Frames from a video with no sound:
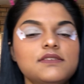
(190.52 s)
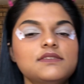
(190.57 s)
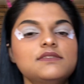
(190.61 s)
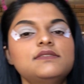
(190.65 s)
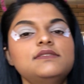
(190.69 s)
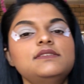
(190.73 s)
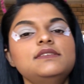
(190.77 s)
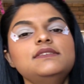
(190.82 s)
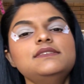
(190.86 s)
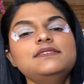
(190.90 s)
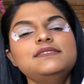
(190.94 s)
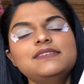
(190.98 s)

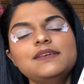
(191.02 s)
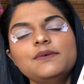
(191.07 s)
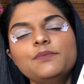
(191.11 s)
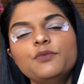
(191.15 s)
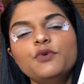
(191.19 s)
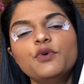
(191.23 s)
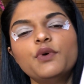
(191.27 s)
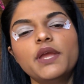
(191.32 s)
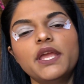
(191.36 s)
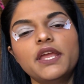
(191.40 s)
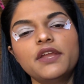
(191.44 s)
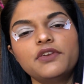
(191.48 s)
since I'm
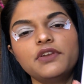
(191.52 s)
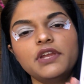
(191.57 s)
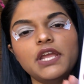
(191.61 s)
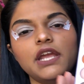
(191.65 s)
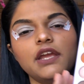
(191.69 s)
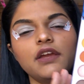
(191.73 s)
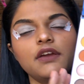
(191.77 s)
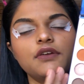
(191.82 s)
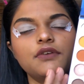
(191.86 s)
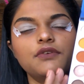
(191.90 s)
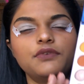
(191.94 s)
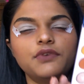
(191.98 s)

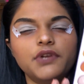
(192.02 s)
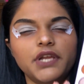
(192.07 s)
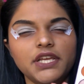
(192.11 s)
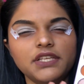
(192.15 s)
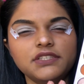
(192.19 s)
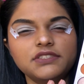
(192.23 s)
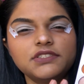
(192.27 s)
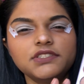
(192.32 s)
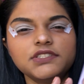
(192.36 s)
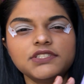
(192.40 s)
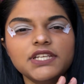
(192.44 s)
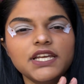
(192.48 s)
wearing
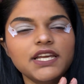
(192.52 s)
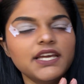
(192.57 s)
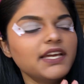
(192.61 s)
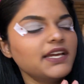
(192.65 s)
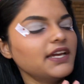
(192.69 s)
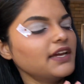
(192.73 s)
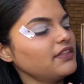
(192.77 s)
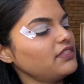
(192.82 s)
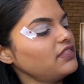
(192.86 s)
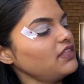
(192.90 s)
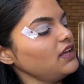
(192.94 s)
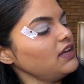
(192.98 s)
red today,
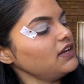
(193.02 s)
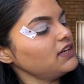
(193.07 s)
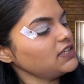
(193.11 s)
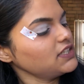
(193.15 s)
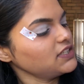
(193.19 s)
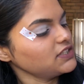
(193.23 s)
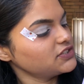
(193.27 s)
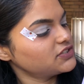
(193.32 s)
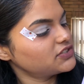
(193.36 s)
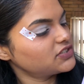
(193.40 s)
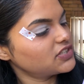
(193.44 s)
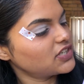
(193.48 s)
I think
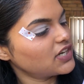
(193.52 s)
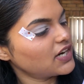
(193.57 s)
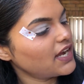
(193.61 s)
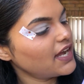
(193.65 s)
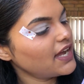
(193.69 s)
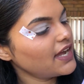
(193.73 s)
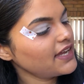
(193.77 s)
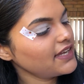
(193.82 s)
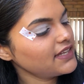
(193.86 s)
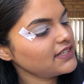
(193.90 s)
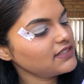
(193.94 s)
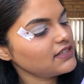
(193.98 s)
I'll
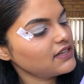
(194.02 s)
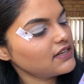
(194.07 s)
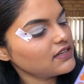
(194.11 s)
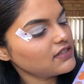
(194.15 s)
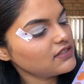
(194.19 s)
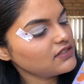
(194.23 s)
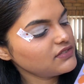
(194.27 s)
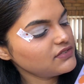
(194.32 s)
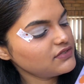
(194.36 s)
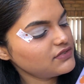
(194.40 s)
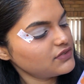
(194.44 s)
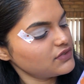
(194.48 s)
try and
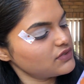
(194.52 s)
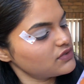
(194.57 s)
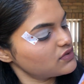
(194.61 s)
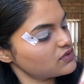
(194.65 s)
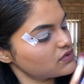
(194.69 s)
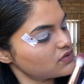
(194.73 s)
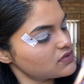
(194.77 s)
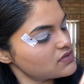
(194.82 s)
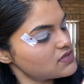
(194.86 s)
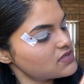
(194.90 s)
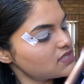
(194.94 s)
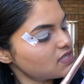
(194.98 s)
go
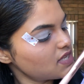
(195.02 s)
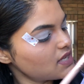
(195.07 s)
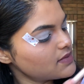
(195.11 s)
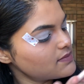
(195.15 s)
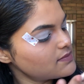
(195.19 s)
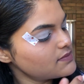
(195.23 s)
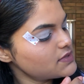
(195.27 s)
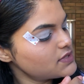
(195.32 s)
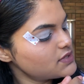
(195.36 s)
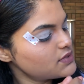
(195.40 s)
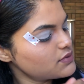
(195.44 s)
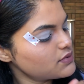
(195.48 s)
for
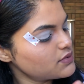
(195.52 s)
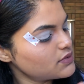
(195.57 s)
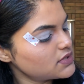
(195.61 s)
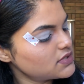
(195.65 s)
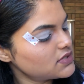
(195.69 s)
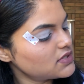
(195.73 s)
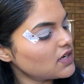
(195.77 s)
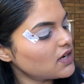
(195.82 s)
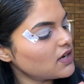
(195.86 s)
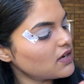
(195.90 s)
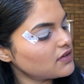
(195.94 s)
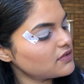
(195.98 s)
some
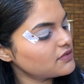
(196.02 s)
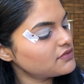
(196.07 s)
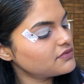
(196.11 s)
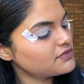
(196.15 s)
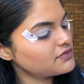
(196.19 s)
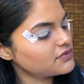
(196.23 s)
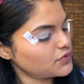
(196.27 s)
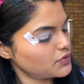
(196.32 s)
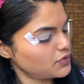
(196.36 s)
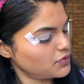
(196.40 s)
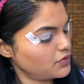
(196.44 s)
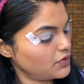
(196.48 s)
sort of
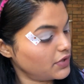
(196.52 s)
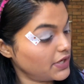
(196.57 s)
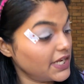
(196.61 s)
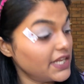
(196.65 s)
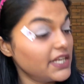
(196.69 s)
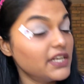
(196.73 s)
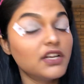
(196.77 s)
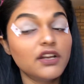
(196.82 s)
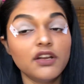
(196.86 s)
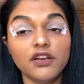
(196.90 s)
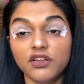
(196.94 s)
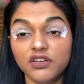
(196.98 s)

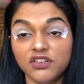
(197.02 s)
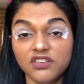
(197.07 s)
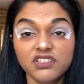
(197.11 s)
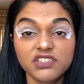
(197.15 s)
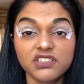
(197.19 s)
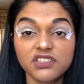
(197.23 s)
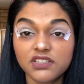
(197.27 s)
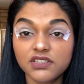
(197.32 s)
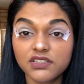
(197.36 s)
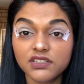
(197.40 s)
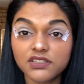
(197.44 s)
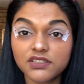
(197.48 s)
red
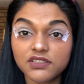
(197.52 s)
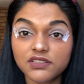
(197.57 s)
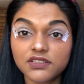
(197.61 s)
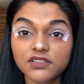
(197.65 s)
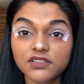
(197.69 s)
look.